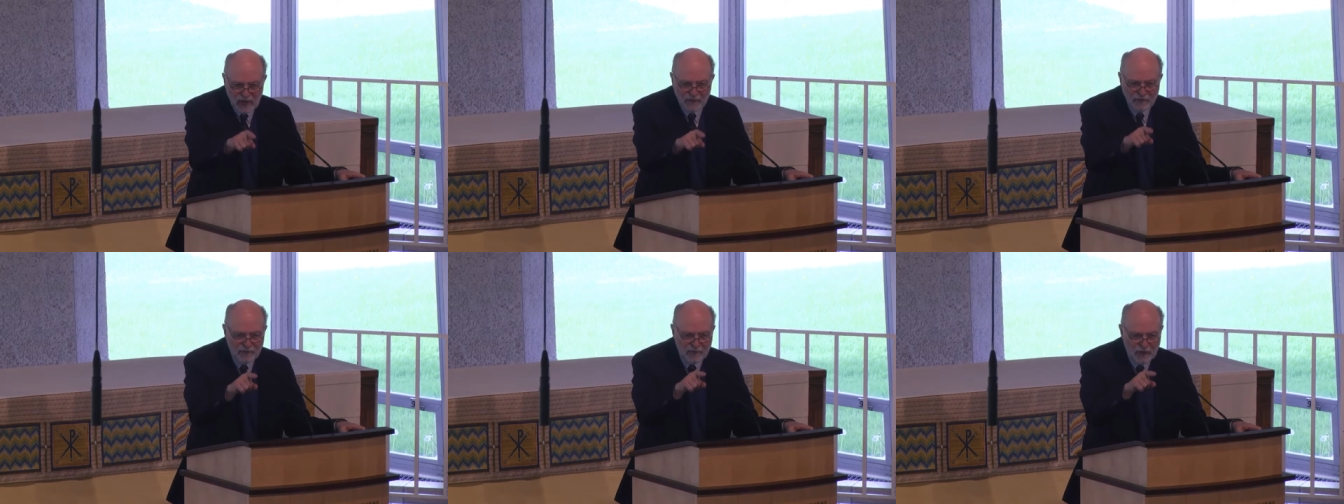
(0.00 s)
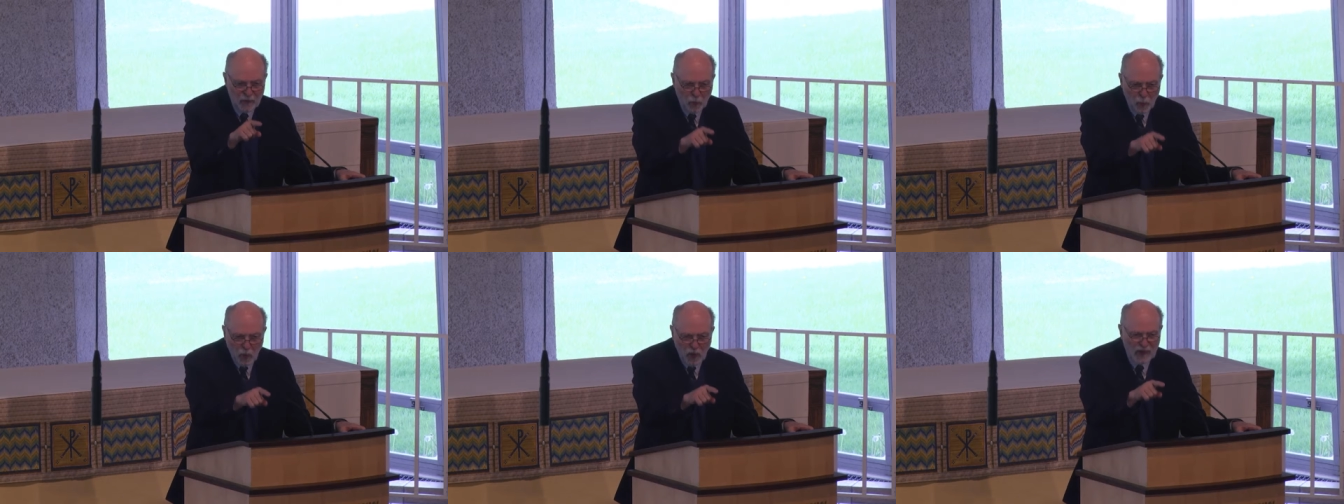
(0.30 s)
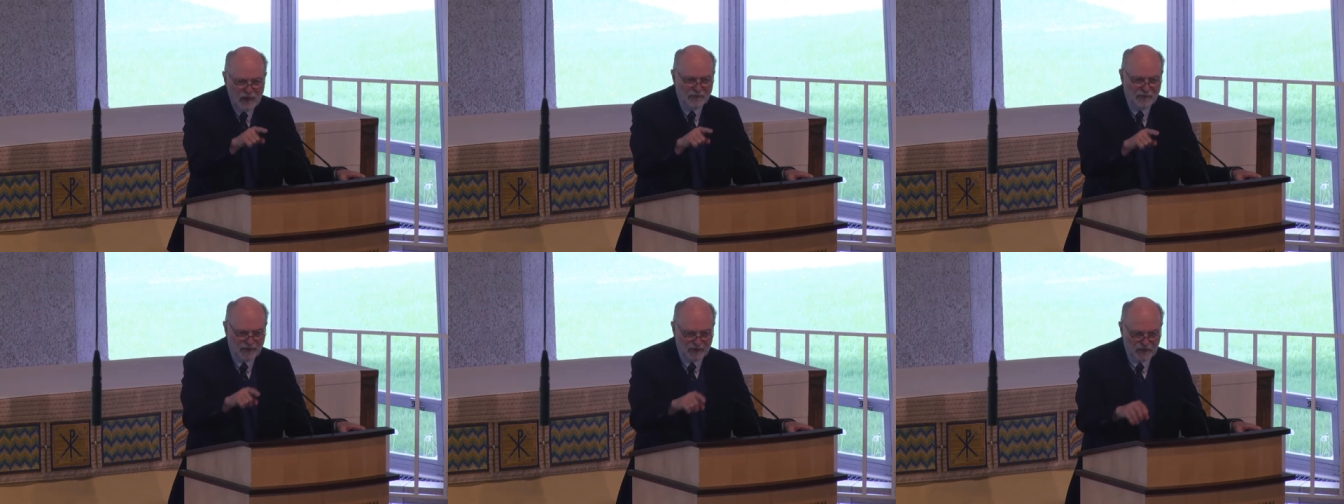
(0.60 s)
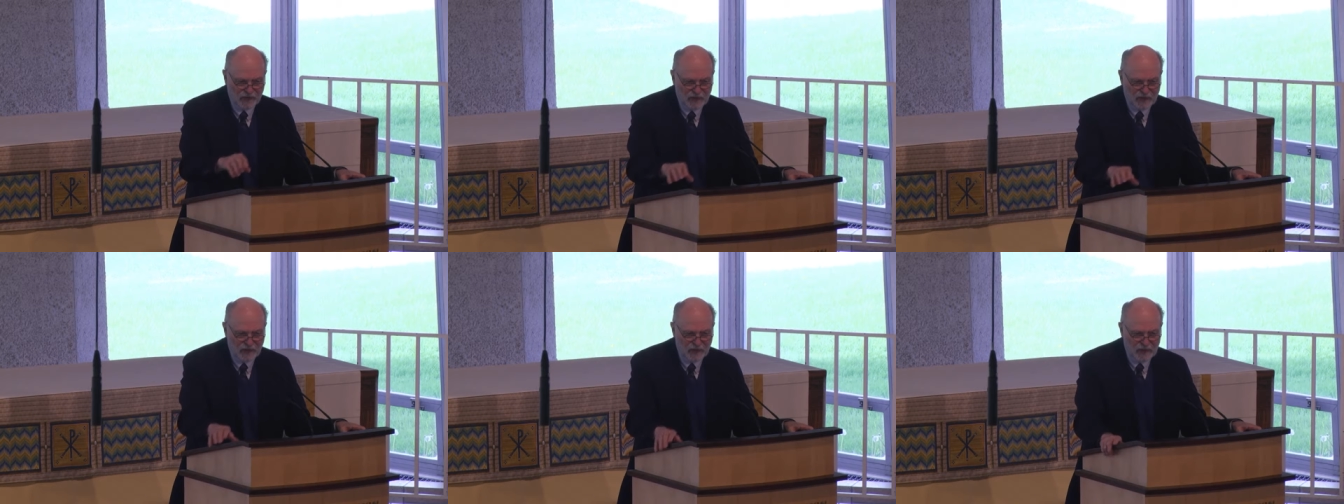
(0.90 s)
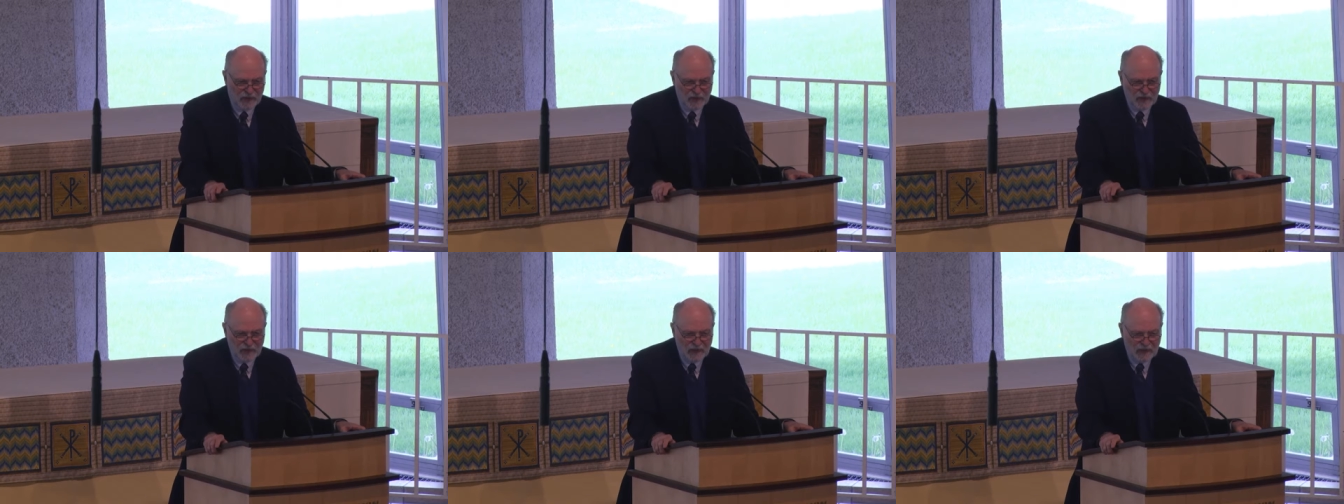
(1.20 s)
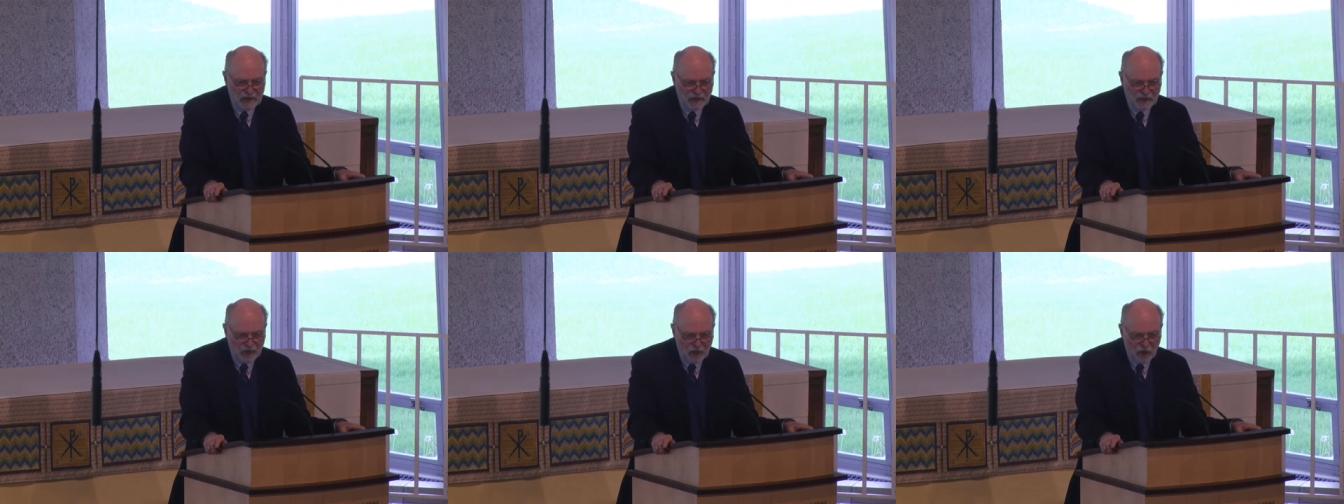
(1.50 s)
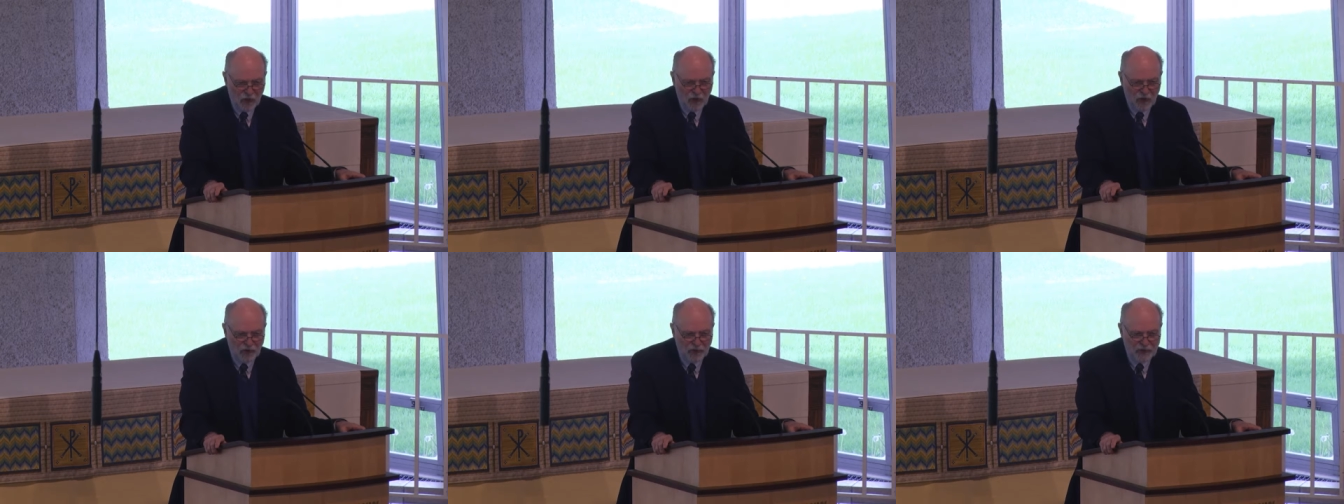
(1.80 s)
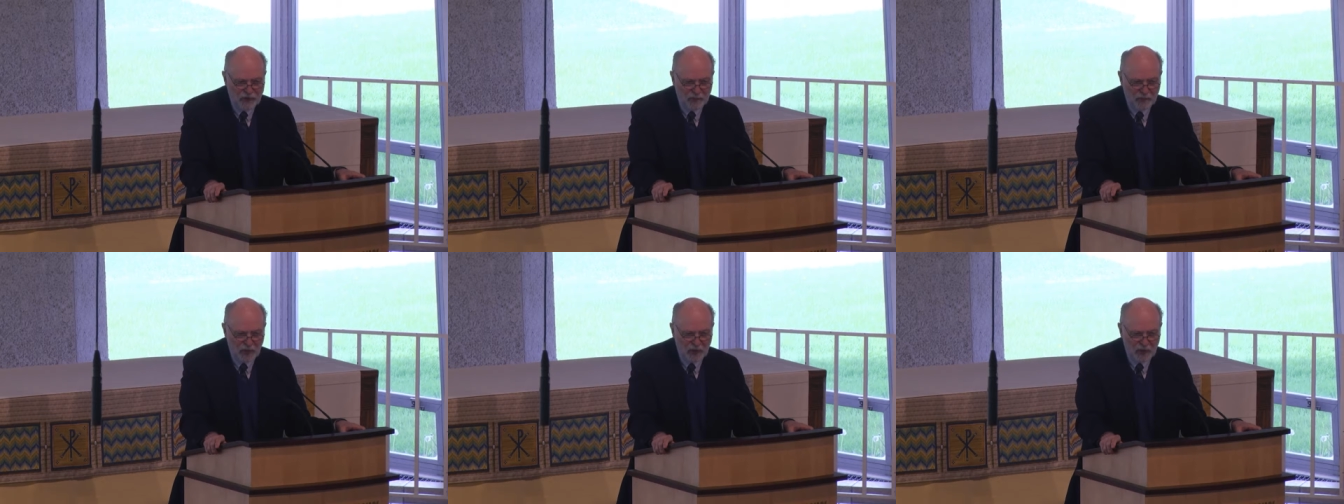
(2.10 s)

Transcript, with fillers: every one of us is called to